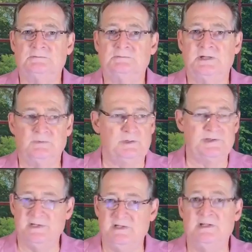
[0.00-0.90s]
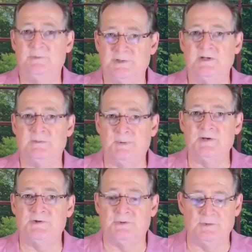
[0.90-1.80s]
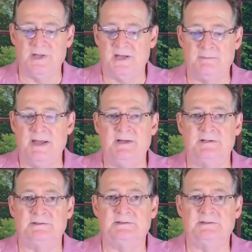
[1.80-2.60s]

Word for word: In other words, he, he was under pressure, no doubt about it,